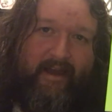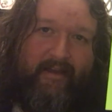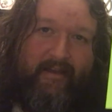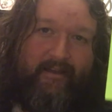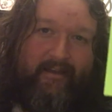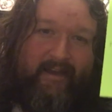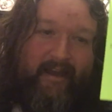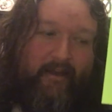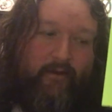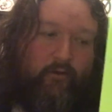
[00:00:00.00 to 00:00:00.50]
And
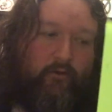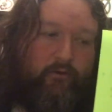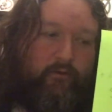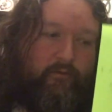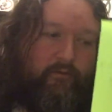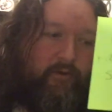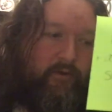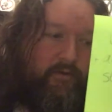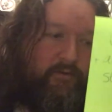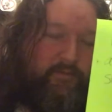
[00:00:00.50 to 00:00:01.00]
again, all
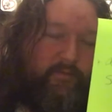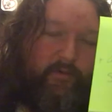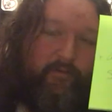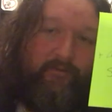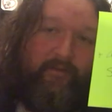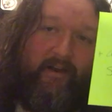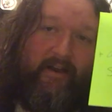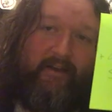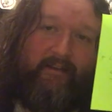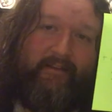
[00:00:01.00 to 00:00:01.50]
of those
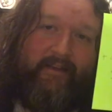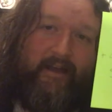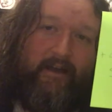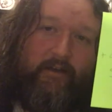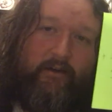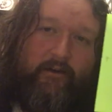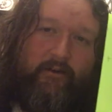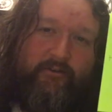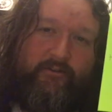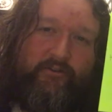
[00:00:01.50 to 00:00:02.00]
provide that
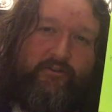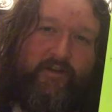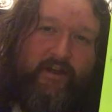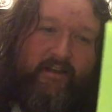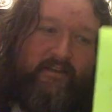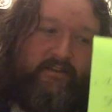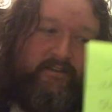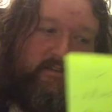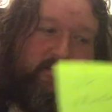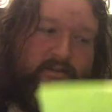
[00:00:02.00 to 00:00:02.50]

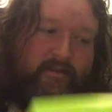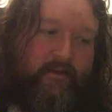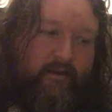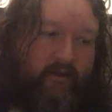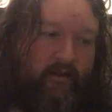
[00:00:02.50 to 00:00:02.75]
contrast.